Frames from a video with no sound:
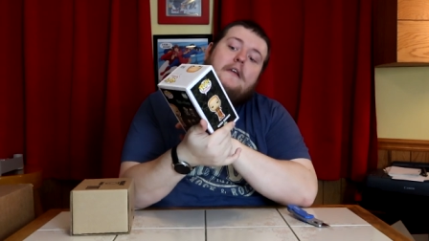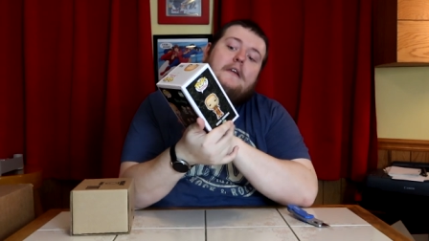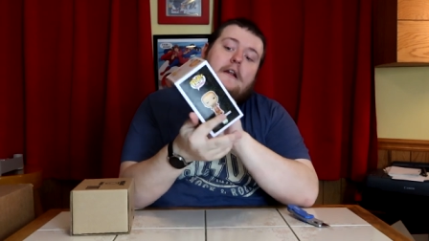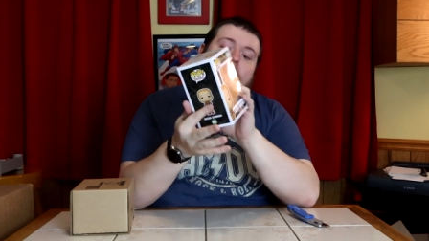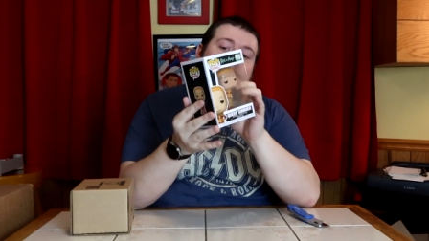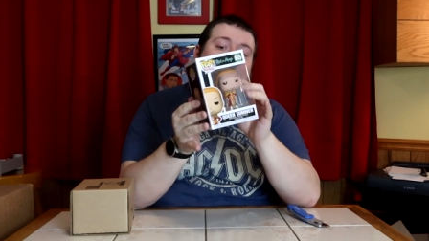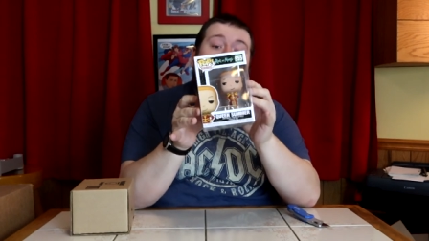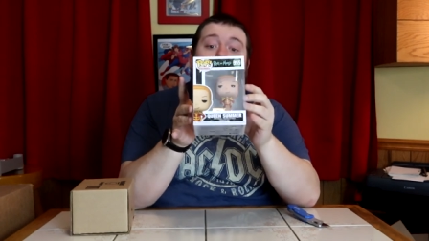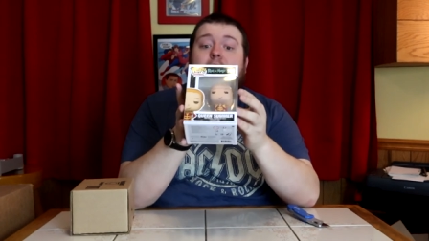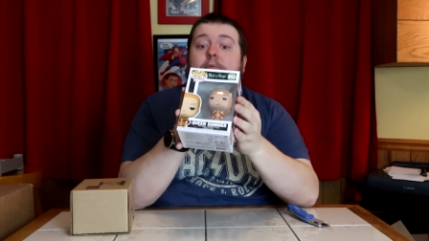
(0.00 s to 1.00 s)
You know, we got
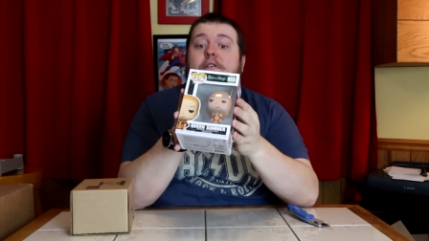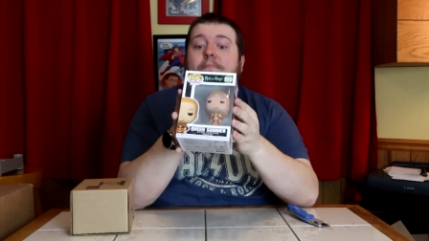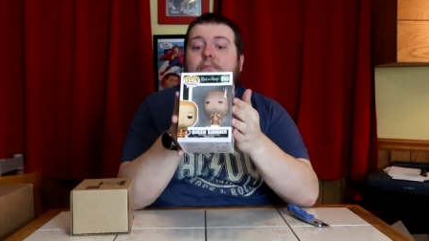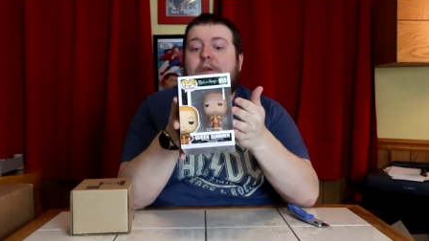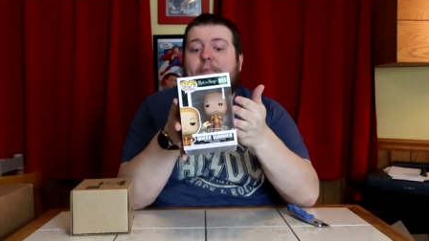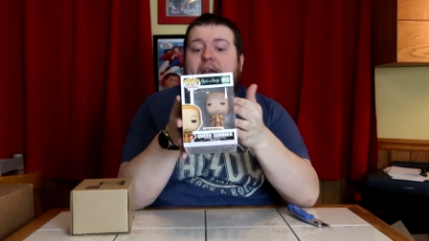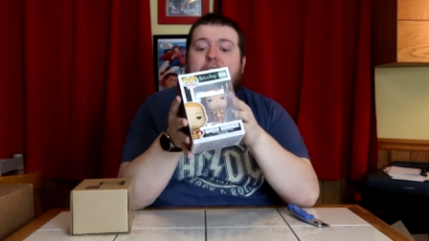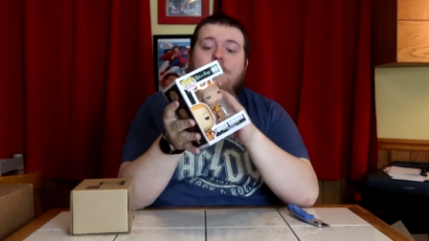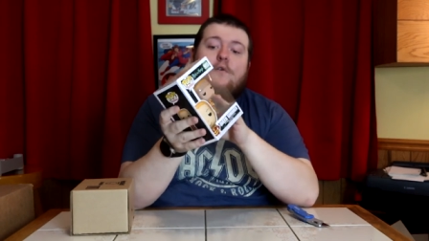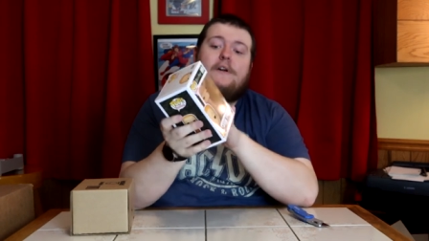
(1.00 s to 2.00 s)
more than we we
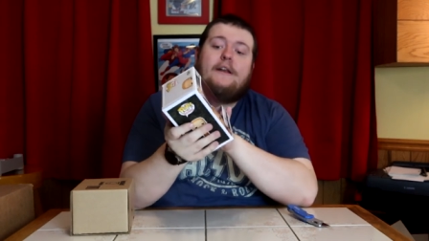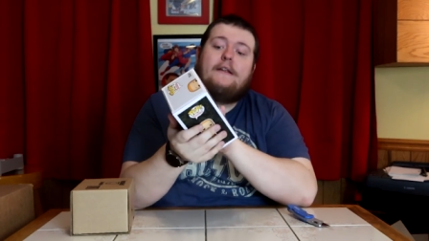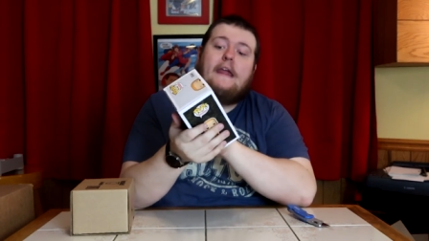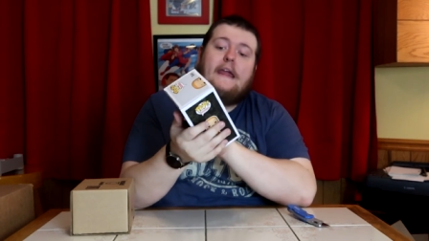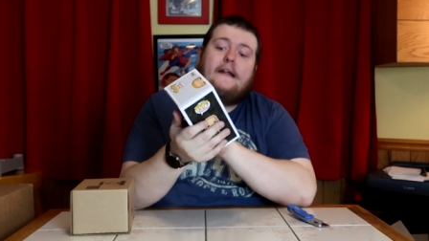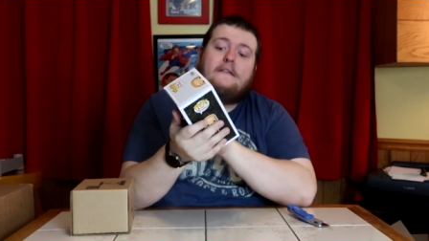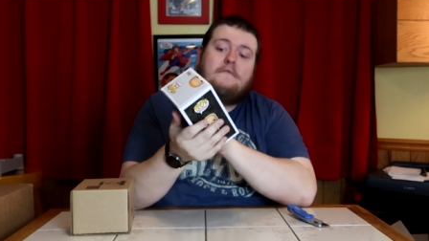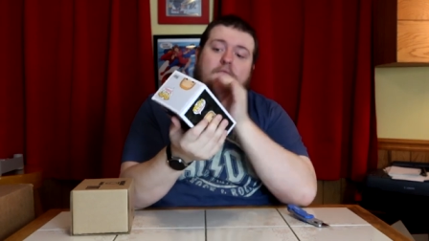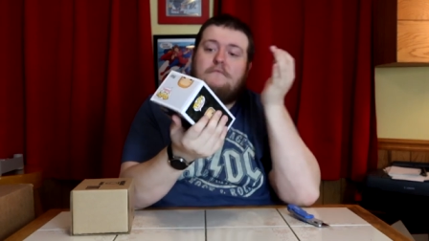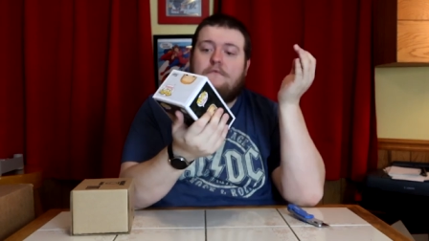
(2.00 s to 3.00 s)
paid for it, and
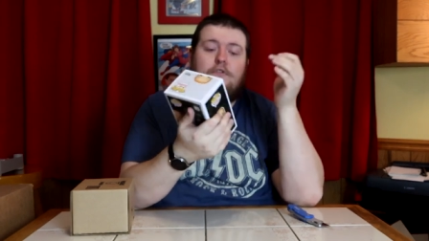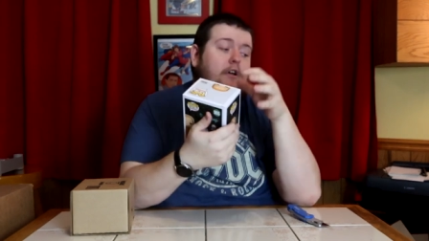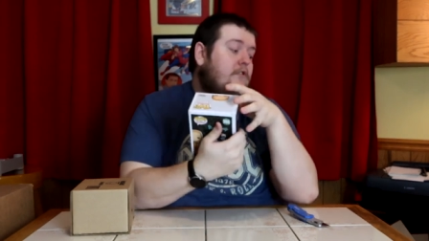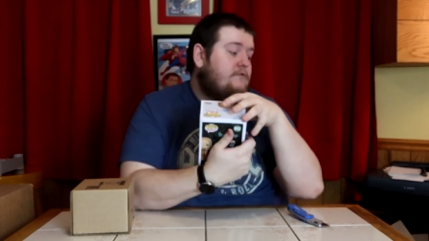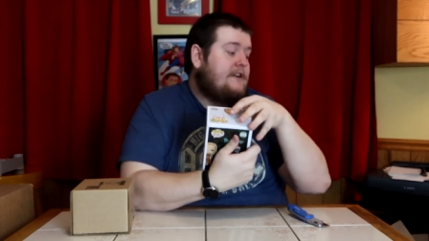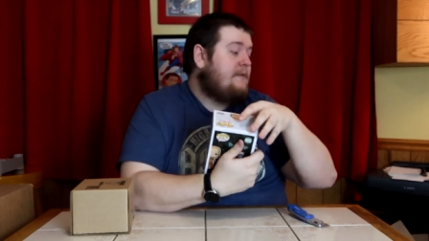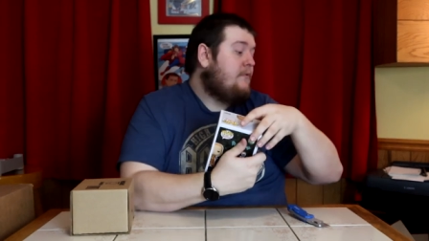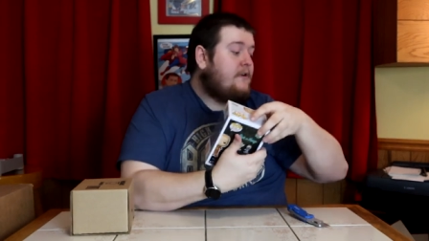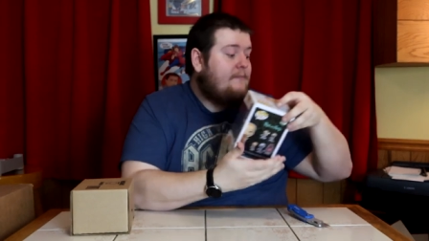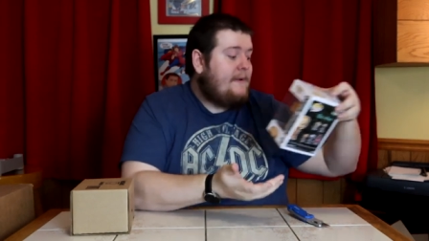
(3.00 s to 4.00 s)
who knows? Rick and
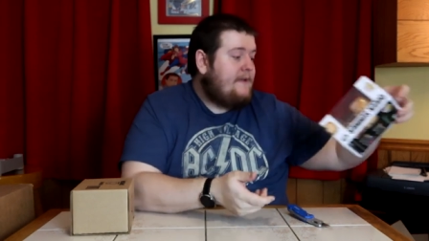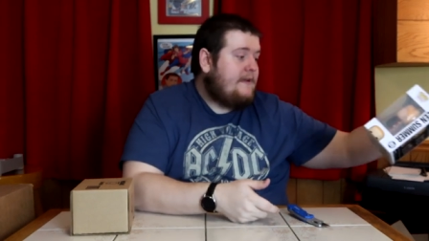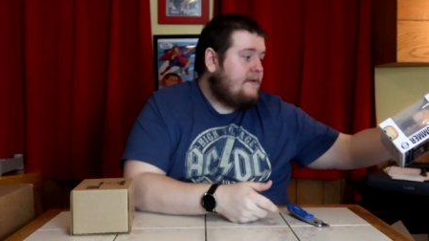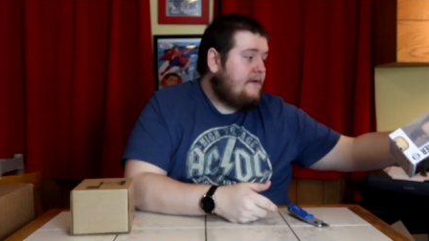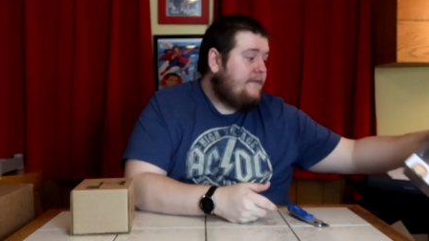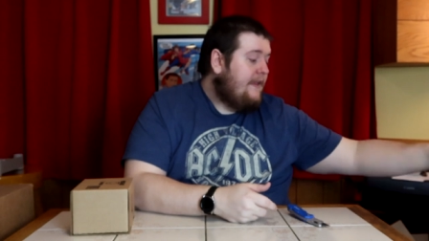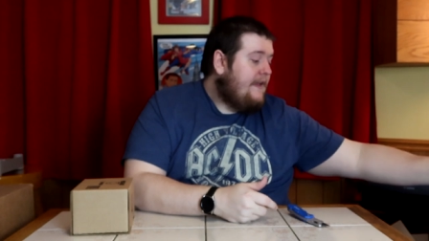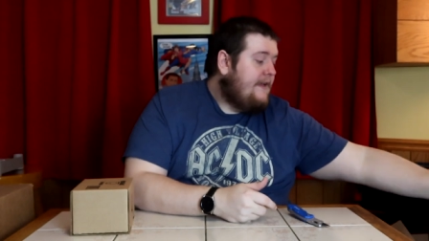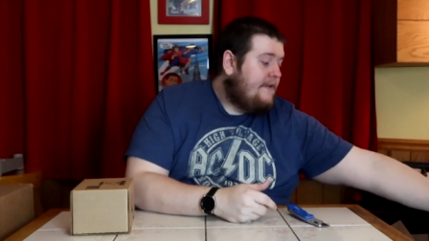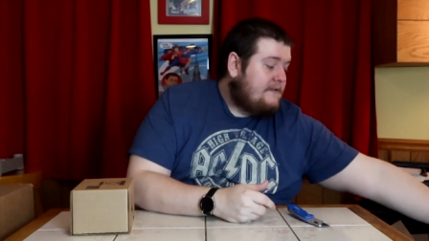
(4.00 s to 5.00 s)
Morty, maybe you know,
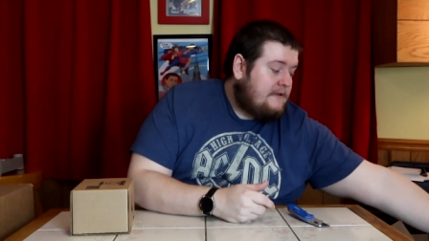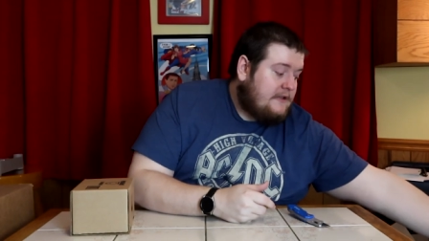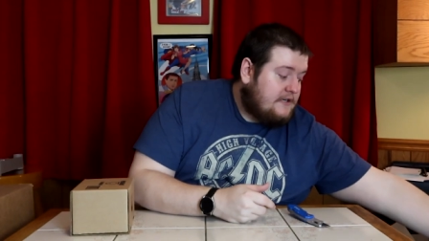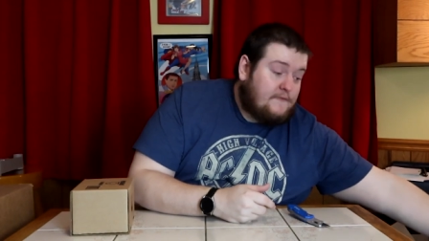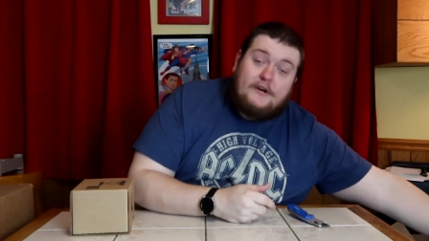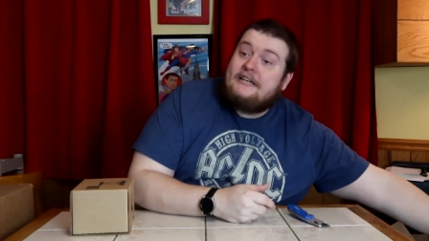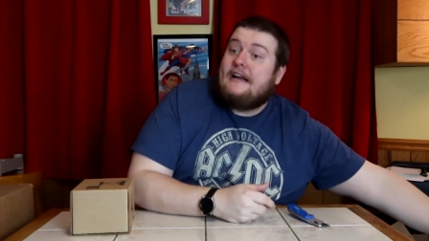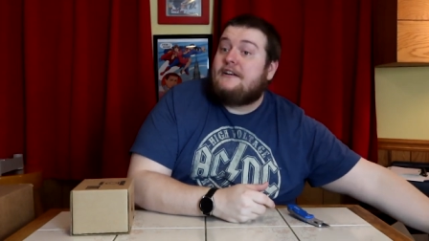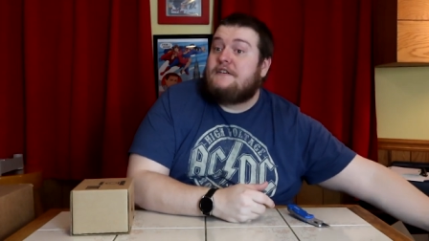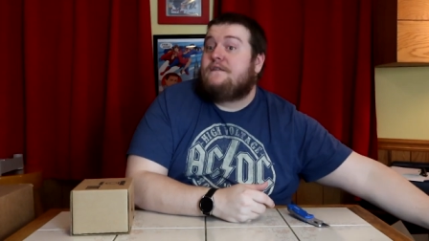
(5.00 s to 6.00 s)
there's voice
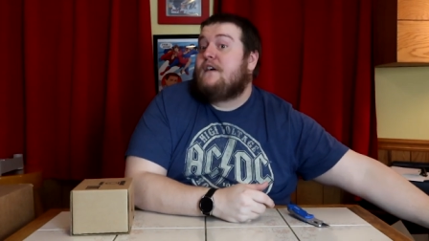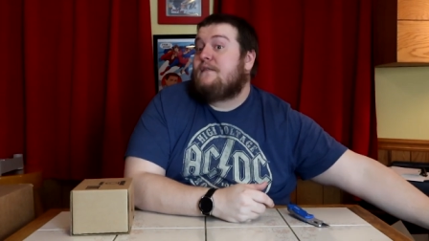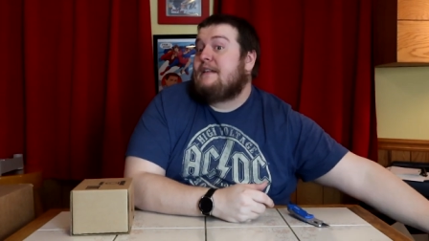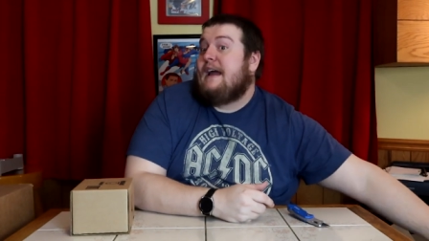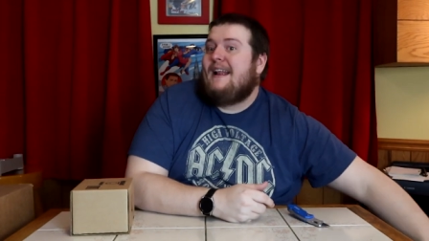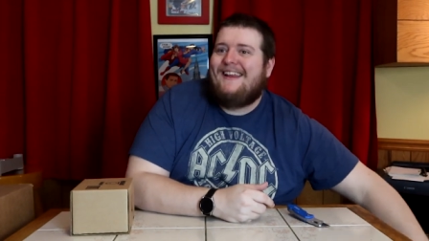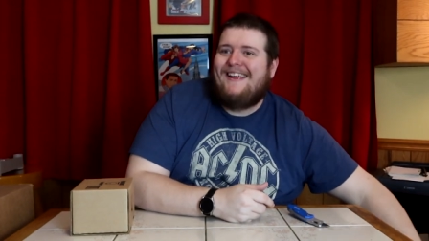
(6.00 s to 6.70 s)
actors involved with that.